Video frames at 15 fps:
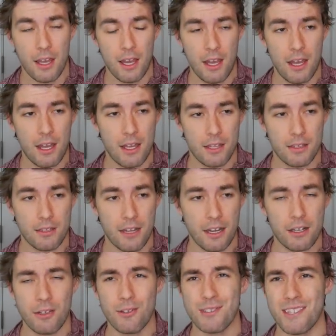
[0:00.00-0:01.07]
And I
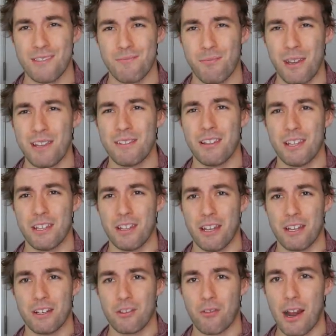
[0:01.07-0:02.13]
used mainly
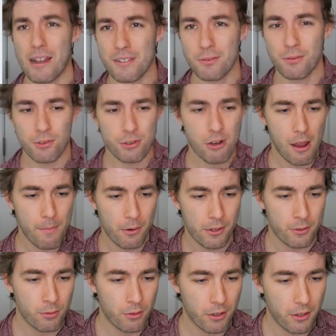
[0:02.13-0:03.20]
like Grad School Shopper
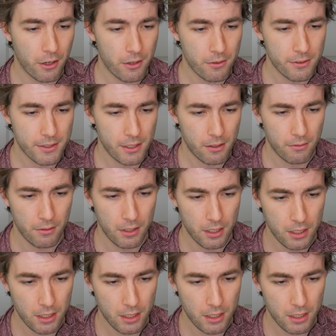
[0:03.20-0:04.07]
in order to do so.